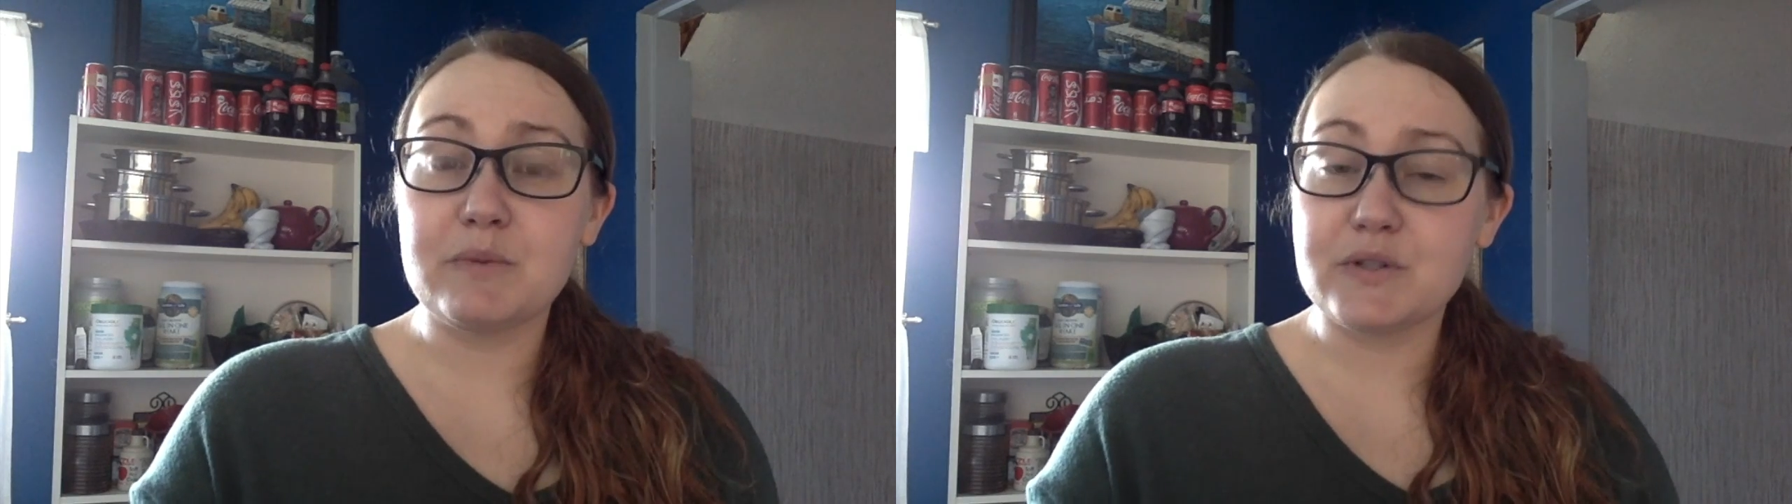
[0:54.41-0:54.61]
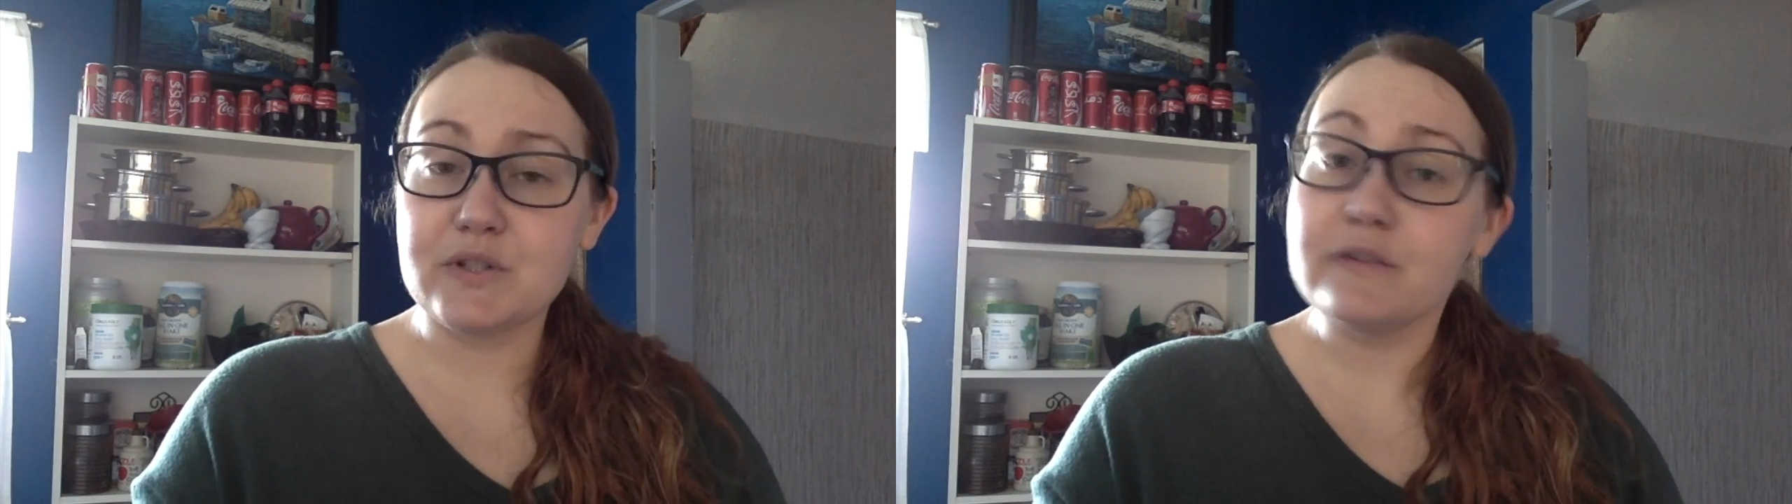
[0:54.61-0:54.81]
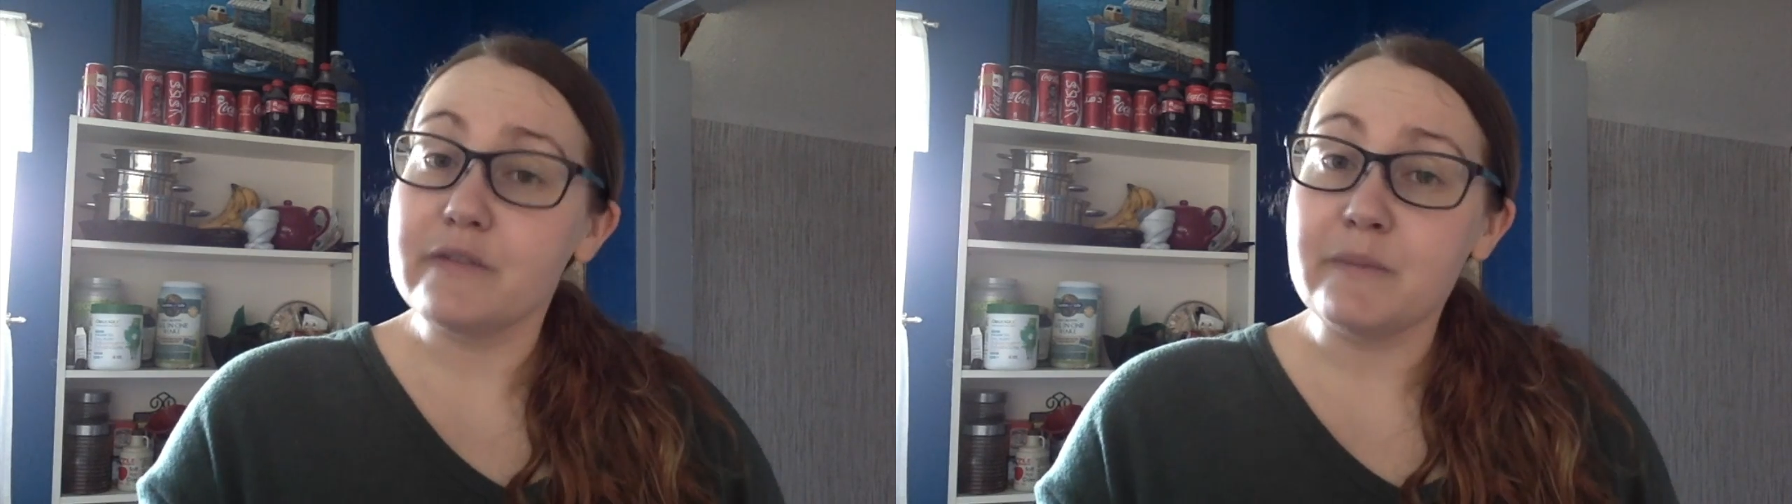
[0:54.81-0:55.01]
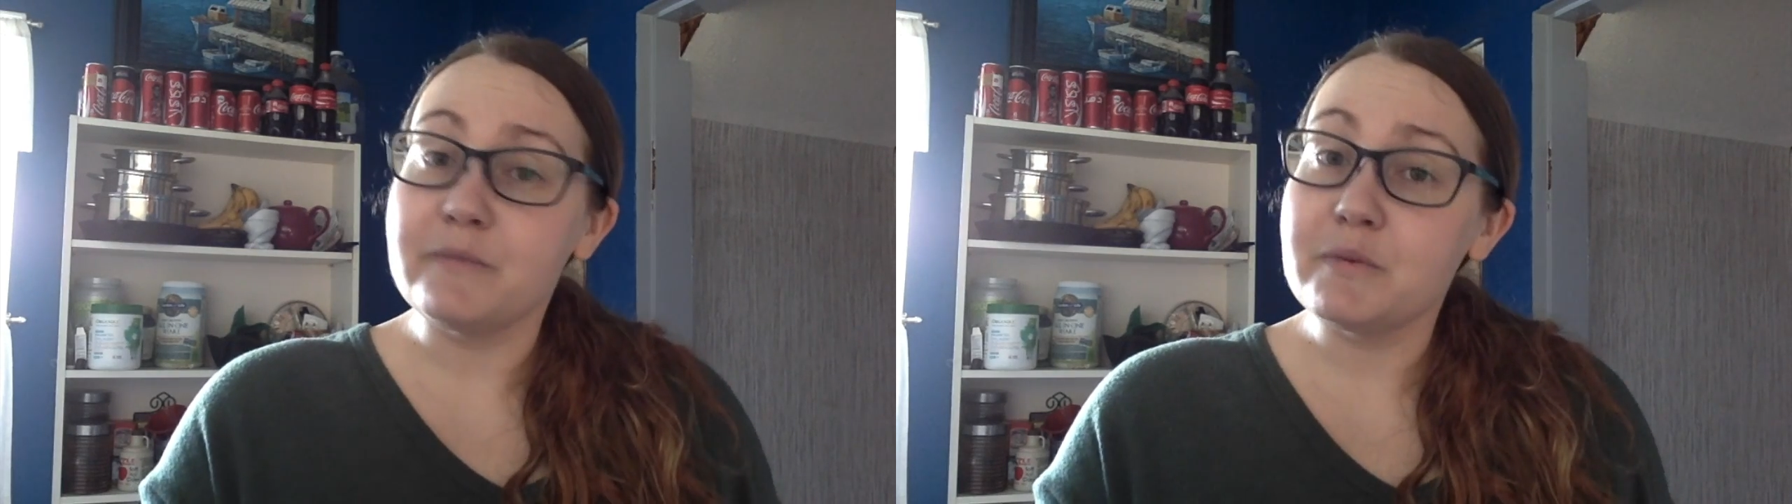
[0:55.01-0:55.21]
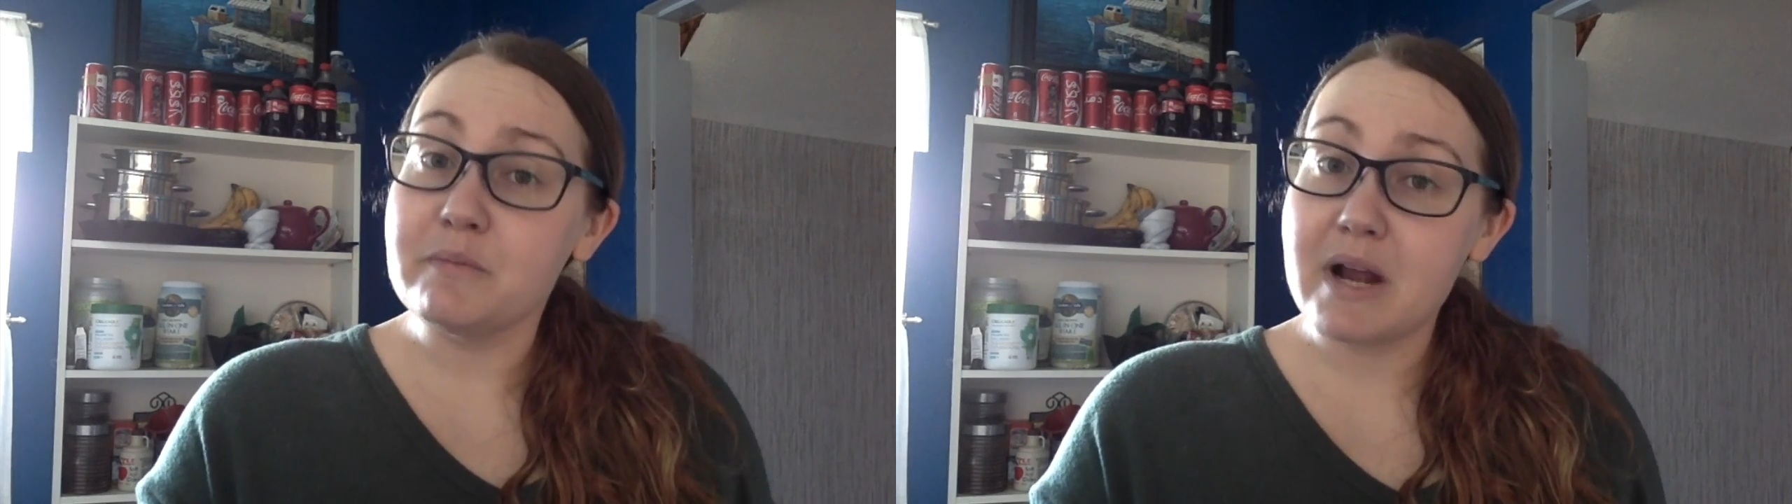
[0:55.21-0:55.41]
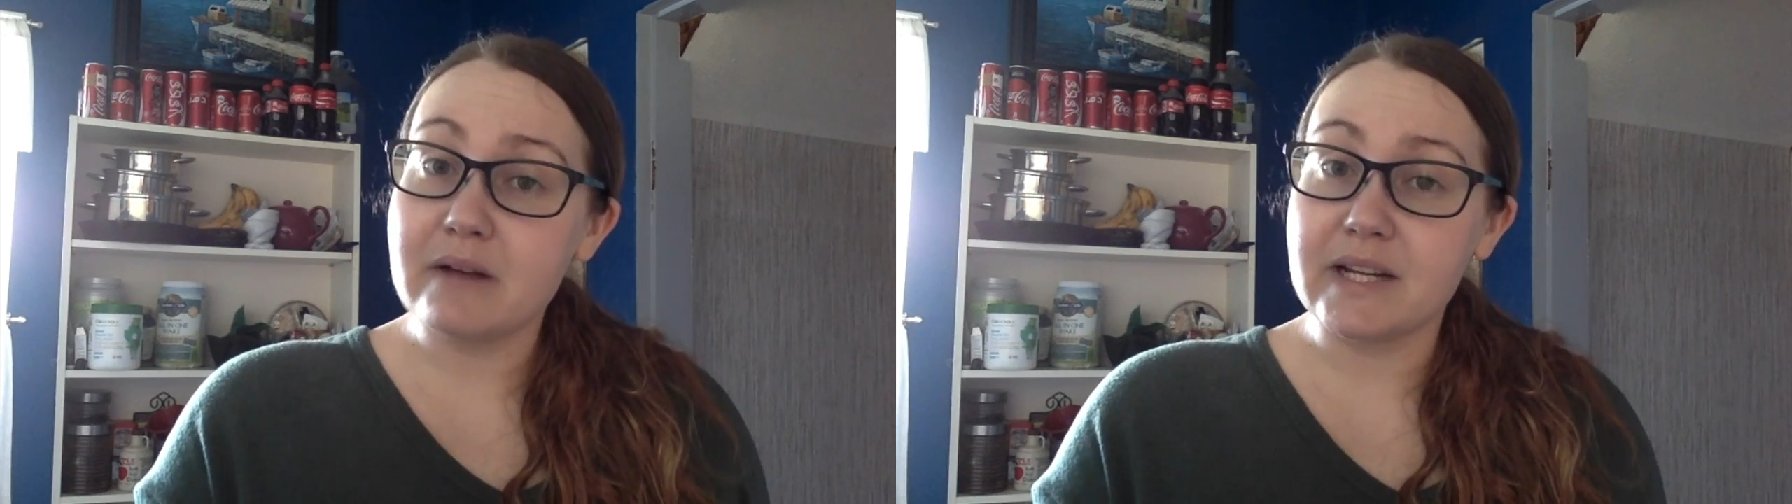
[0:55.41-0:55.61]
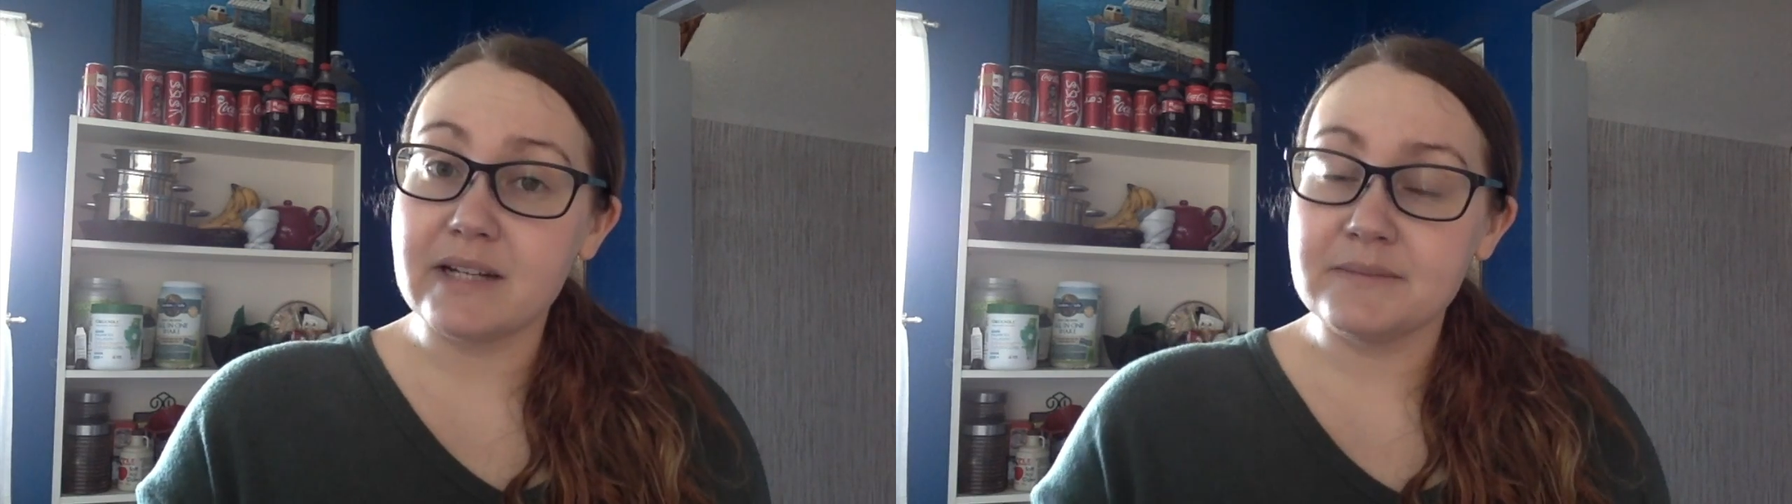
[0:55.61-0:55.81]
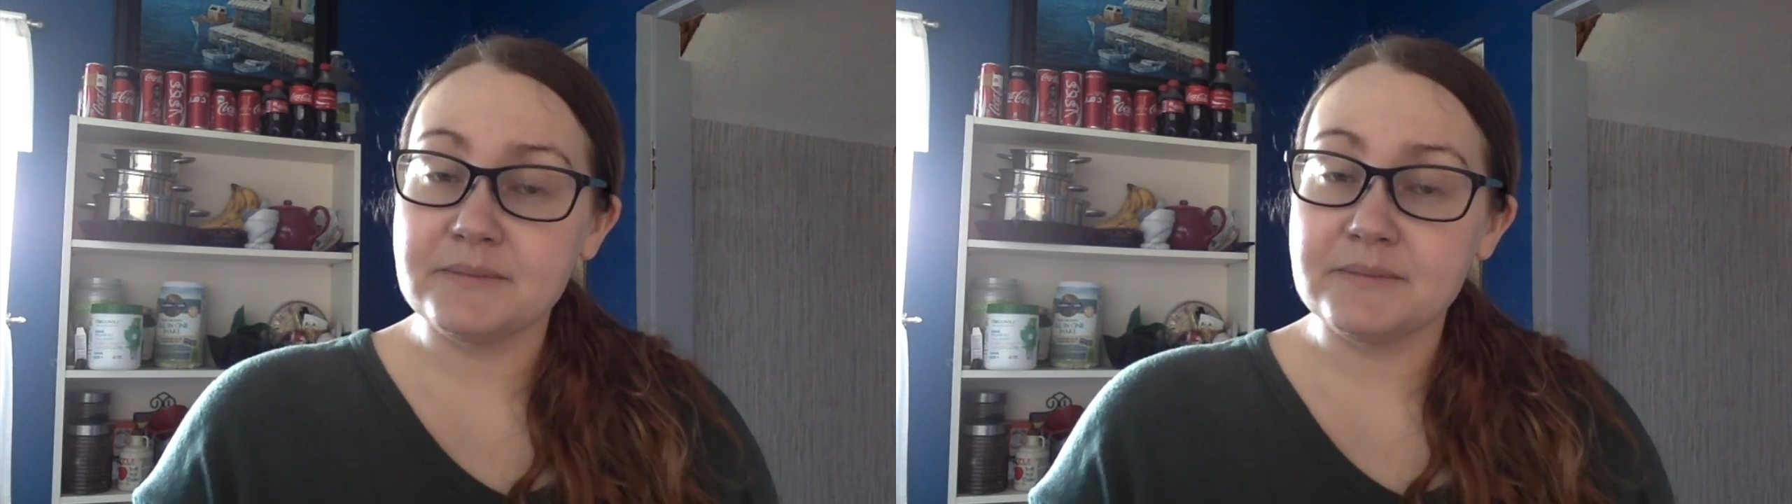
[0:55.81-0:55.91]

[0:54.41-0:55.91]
preserve them from browning?